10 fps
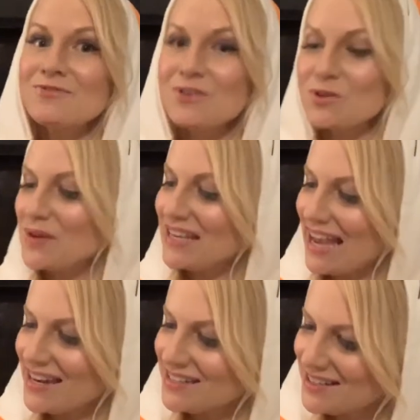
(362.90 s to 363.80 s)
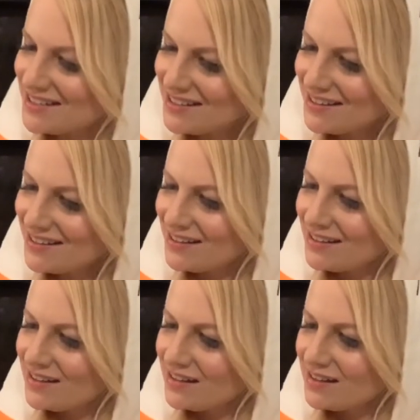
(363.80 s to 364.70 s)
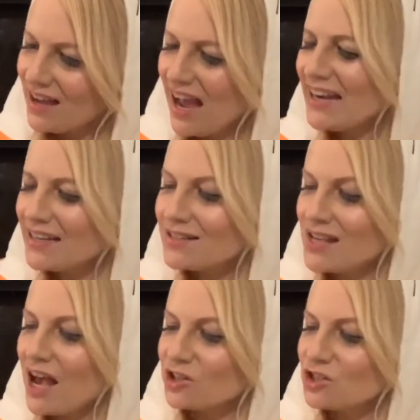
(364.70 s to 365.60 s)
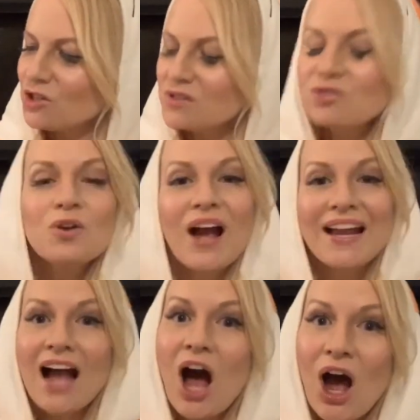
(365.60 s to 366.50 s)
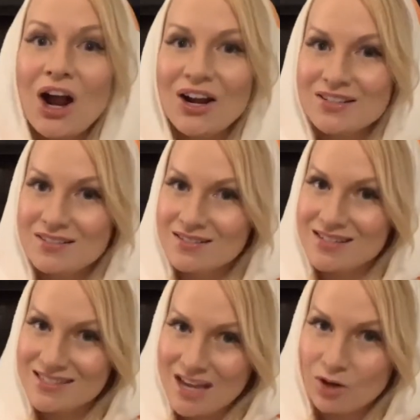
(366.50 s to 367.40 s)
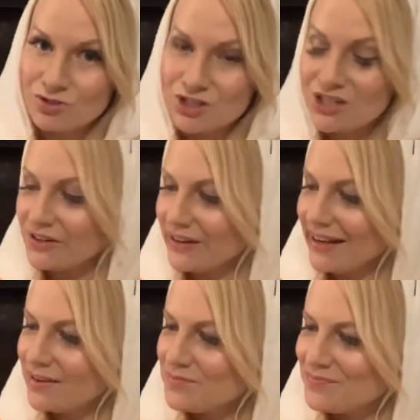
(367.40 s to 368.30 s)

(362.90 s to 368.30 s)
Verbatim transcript: for the weekend. I could tell she was trying hard to sound cheery.